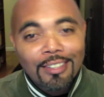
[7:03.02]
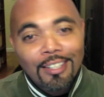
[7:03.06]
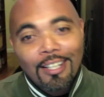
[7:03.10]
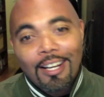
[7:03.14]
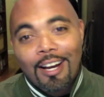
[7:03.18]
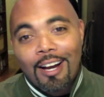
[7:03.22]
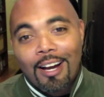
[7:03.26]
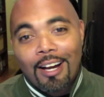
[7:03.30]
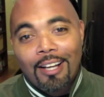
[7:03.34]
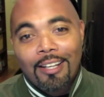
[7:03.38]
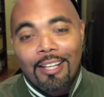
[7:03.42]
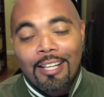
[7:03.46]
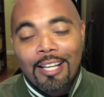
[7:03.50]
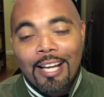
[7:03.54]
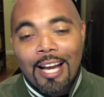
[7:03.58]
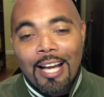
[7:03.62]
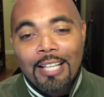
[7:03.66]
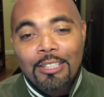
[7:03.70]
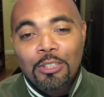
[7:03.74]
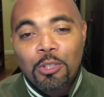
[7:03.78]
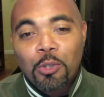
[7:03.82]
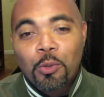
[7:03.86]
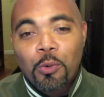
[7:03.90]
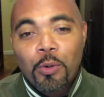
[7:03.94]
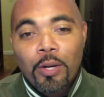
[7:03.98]
That
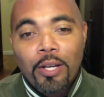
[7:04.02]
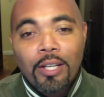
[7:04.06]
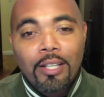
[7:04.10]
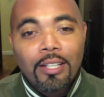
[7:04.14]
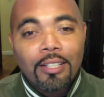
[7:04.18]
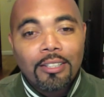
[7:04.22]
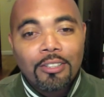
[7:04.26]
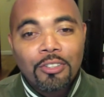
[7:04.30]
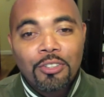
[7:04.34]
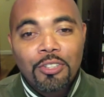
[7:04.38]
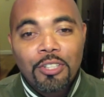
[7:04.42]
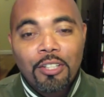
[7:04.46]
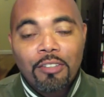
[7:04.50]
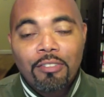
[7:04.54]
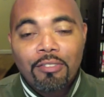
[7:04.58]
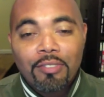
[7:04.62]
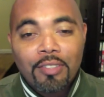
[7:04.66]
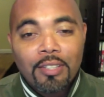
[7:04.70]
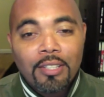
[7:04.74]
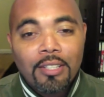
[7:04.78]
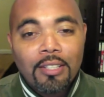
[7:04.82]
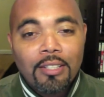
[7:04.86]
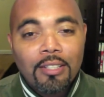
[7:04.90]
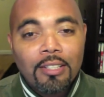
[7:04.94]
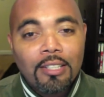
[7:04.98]
guy's quick and
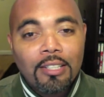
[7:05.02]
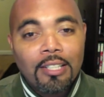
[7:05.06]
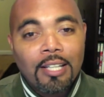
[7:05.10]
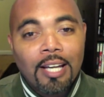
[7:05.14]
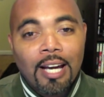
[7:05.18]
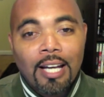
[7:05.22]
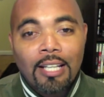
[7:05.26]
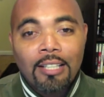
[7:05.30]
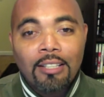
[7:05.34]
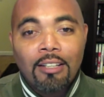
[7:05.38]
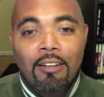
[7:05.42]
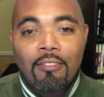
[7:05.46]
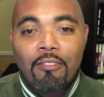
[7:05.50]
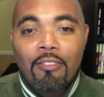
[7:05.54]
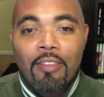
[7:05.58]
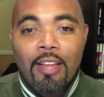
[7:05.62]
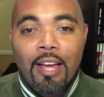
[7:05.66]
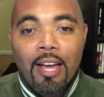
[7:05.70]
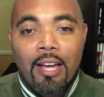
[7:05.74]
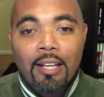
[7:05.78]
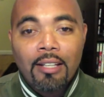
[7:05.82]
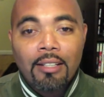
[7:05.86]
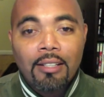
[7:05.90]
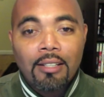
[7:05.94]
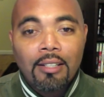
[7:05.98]
shifty. You got to love
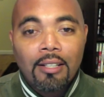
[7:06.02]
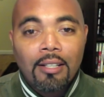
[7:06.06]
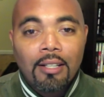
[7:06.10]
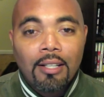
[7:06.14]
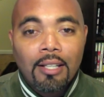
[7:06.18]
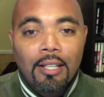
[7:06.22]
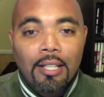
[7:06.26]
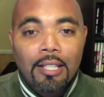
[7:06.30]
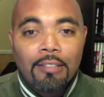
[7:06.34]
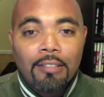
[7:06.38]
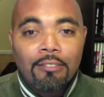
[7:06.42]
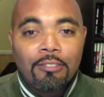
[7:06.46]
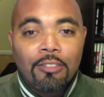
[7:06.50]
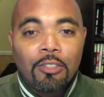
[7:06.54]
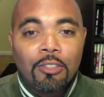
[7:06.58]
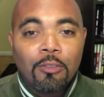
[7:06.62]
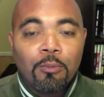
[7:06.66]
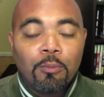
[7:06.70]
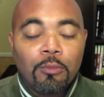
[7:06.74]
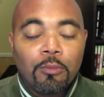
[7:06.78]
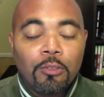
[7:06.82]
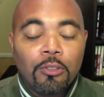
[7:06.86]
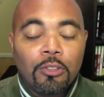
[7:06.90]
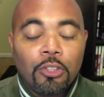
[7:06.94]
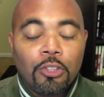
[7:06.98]
that. If
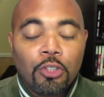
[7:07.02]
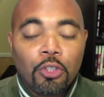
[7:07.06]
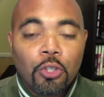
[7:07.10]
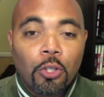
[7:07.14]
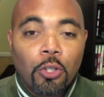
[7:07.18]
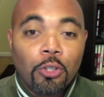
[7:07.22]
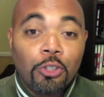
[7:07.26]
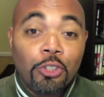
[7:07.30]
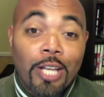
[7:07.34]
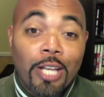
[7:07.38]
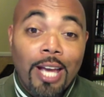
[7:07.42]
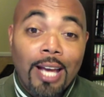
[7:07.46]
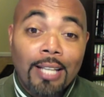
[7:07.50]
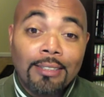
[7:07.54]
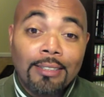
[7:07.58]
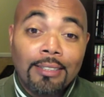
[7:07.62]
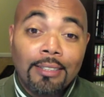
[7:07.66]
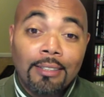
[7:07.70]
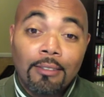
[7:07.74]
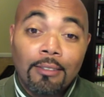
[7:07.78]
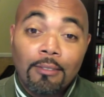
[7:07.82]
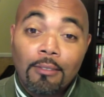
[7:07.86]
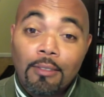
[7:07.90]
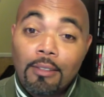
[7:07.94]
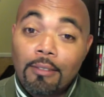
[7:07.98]
Deshaun
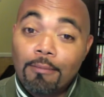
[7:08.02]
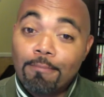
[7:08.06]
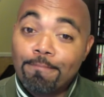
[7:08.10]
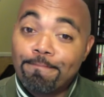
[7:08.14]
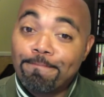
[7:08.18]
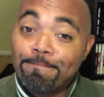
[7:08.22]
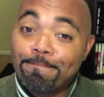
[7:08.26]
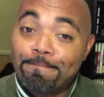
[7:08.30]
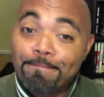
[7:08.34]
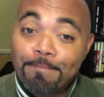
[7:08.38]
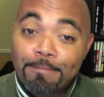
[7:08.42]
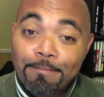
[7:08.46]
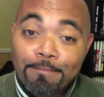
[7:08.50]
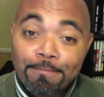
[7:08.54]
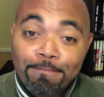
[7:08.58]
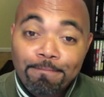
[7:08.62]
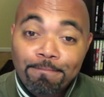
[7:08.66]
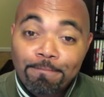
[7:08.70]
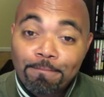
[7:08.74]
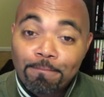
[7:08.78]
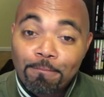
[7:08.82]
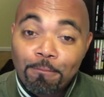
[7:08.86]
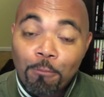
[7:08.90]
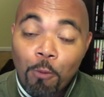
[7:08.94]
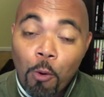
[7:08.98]
Jackson
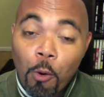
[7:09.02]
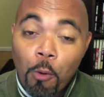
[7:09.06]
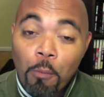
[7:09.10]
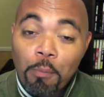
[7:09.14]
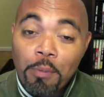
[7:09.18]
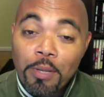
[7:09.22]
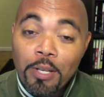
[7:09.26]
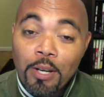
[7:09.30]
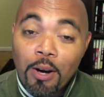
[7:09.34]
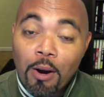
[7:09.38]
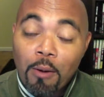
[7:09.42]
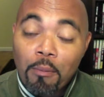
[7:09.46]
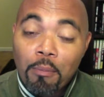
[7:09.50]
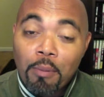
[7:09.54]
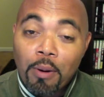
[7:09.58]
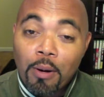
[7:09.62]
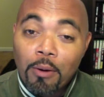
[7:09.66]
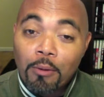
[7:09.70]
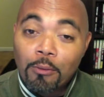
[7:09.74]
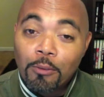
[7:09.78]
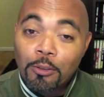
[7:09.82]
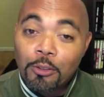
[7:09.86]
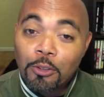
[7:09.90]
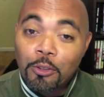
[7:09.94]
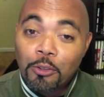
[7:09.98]
won't be our
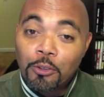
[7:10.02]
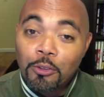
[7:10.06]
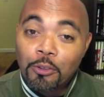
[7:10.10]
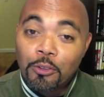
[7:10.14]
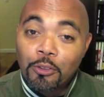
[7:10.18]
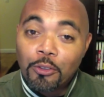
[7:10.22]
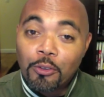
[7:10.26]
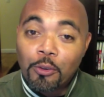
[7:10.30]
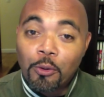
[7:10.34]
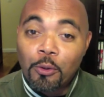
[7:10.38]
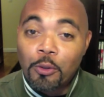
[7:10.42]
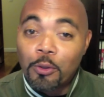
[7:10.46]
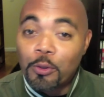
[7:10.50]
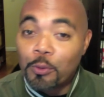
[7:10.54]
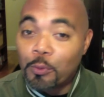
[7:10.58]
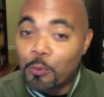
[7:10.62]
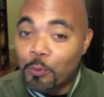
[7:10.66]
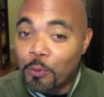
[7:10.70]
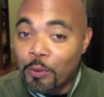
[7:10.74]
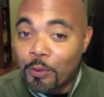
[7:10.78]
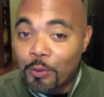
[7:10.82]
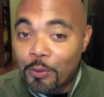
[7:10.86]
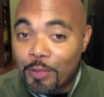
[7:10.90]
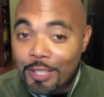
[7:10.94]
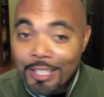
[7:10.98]
punt returner, or we
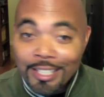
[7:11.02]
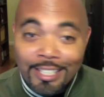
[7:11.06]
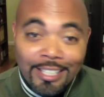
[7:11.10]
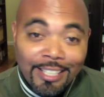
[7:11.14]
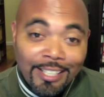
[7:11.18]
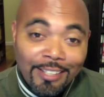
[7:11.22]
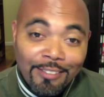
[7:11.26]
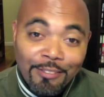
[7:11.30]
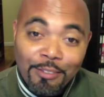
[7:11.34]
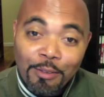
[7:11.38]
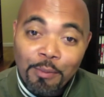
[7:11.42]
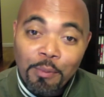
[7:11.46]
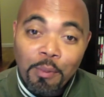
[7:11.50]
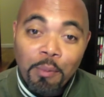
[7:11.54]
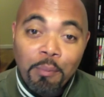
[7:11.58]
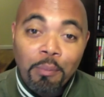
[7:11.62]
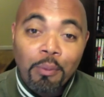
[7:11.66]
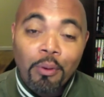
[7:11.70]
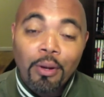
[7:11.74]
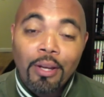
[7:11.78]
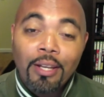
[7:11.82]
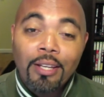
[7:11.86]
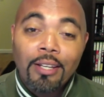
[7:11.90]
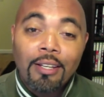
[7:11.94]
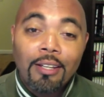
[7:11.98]
need to give him a
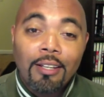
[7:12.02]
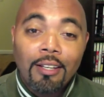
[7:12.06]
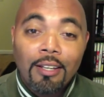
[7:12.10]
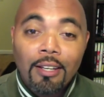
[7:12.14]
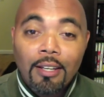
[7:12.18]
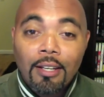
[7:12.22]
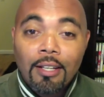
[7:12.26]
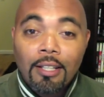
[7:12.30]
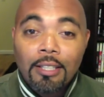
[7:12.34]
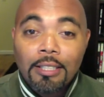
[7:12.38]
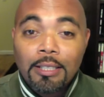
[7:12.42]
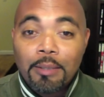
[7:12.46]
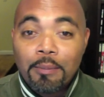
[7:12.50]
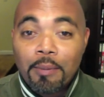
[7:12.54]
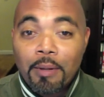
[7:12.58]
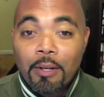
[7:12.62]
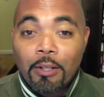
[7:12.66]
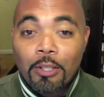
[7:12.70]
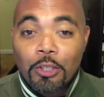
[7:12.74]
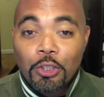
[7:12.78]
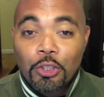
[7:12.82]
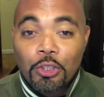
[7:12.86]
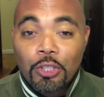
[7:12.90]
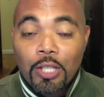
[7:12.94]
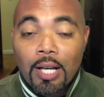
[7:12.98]
break,
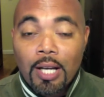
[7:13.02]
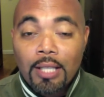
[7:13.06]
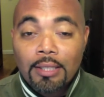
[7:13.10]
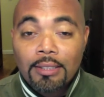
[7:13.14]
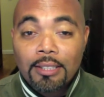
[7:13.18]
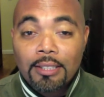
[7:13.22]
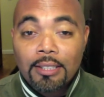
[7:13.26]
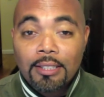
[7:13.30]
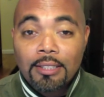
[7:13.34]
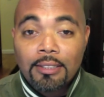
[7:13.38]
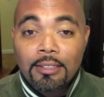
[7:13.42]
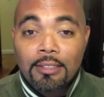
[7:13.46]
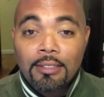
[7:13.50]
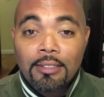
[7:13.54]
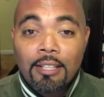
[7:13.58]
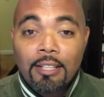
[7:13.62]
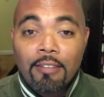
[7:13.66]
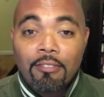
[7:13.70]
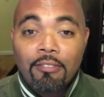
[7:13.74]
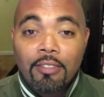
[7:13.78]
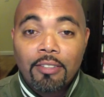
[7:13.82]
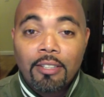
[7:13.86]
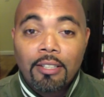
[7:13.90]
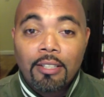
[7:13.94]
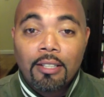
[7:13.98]
Damaris Johnson is
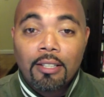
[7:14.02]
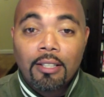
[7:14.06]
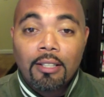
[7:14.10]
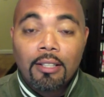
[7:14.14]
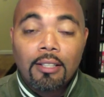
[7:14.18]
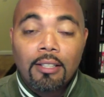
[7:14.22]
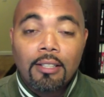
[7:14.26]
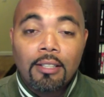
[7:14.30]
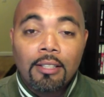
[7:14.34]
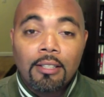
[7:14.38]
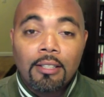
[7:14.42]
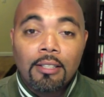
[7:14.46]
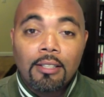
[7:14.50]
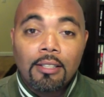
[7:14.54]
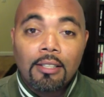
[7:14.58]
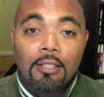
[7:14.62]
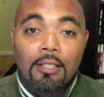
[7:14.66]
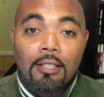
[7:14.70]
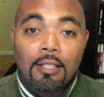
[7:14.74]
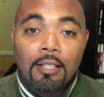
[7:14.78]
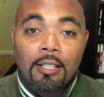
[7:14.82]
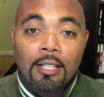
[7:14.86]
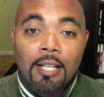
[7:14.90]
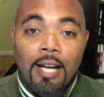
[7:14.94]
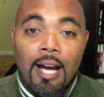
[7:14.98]
definitely a
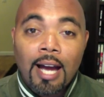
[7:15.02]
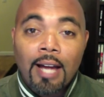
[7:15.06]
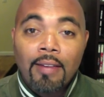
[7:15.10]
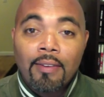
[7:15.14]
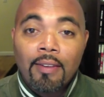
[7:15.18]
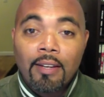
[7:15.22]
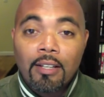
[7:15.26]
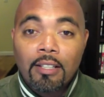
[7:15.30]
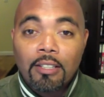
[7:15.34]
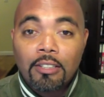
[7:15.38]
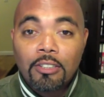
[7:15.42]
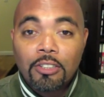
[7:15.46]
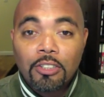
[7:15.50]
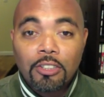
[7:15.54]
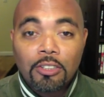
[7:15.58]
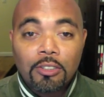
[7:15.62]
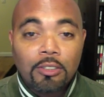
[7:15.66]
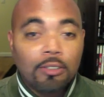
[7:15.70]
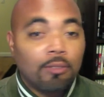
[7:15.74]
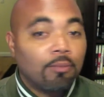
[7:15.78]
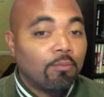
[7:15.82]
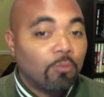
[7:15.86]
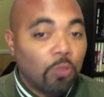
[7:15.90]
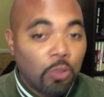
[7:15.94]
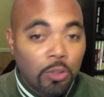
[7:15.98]
guy that could
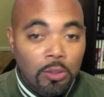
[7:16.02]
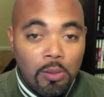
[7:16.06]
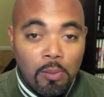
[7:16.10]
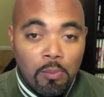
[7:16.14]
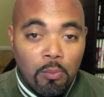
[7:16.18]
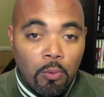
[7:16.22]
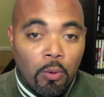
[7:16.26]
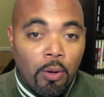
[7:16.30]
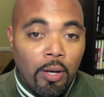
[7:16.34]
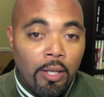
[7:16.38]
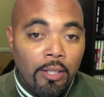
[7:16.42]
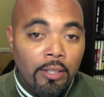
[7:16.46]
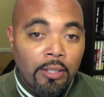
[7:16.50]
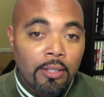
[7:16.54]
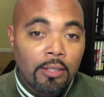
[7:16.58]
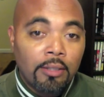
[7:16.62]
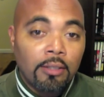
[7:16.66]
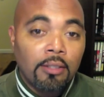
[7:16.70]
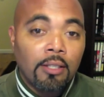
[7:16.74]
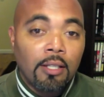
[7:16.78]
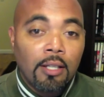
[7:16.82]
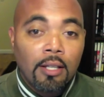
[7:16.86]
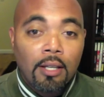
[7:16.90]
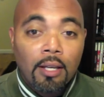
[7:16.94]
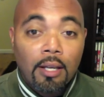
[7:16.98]
just slip right in
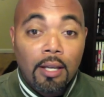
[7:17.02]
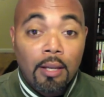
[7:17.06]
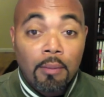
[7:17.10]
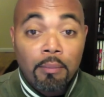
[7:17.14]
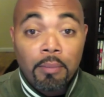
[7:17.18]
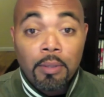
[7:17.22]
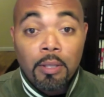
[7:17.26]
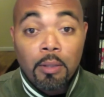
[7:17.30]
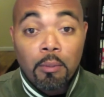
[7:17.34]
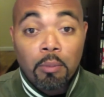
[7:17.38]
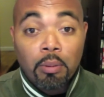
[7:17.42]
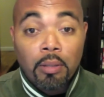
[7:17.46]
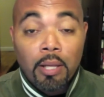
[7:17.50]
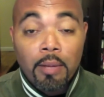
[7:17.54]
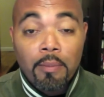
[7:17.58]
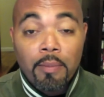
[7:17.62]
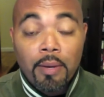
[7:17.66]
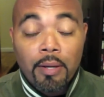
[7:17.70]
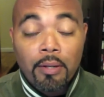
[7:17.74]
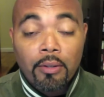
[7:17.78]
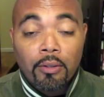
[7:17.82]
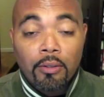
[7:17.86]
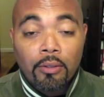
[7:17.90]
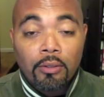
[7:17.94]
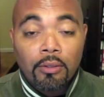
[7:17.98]
and be a
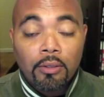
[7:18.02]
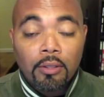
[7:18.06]
playmaker.